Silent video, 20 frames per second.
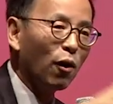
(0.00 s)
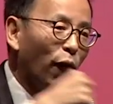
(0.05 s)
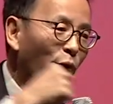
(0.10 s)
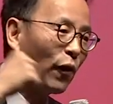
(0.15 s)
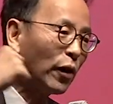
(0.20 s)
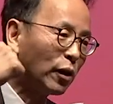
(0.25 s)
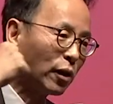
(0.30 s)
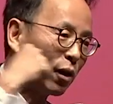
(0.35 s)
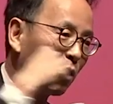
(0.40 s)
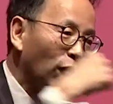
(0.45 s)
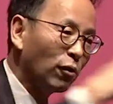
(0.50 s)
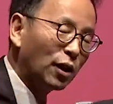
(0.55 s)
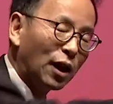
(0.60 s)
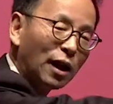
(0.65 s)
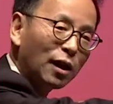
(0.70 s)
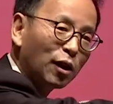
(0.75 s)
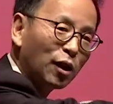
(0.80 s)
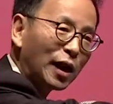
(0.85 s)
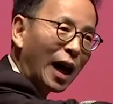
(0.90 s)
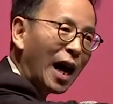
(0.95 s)
fist goes
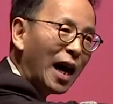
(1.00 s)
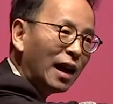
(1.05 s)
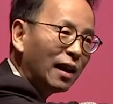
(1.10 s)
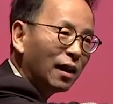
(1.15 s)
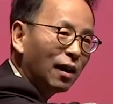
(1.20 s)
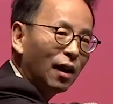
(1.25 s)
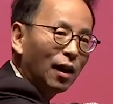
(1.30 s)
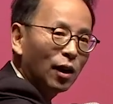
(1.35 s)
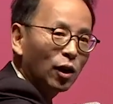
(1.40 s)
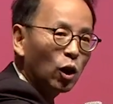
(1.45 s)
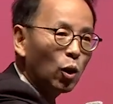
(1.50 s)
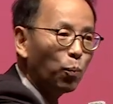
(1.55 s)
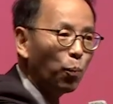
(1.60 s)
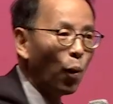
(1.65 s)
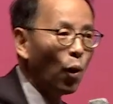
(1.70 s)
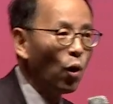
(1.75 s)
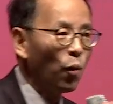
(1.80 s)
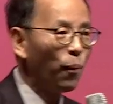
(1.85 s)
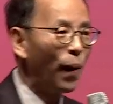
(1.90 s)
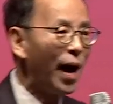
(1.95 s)
inside. You
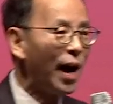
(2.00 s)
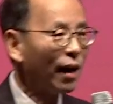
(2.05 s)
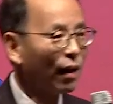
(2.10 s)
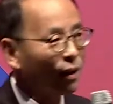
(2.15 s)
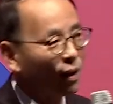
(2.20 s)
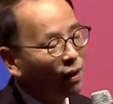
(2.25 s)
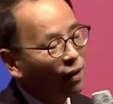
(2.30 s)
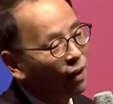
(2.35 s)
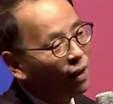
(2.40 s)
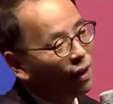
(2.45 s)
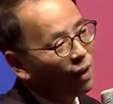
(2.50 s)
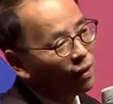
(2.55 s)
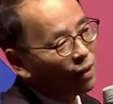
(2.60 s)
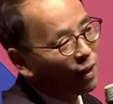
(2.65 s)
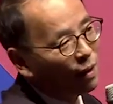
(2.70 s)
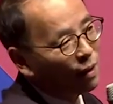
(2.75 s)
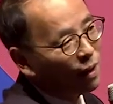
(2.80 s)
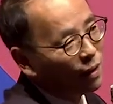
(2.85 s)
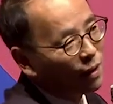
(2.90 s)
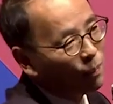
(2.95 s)
pull back, and then
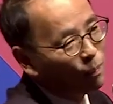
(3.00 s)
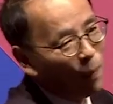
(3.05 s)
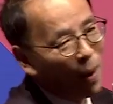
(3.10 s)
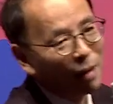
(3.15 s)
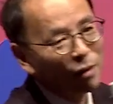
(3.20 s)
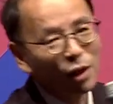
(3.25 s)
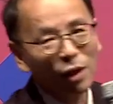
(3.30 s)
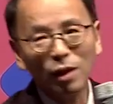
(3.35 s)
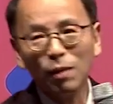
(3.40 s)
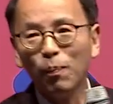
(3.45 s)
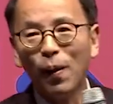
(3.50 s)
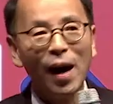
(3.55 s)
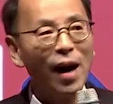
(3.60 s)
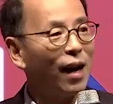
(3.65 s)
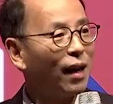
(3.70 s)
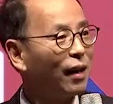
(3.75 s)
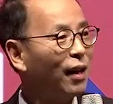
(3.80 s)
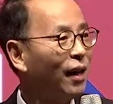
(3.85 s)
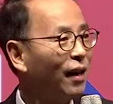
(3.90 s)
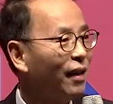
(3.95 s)
it bounces
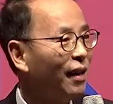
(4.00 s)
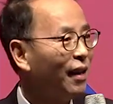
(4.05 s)
back.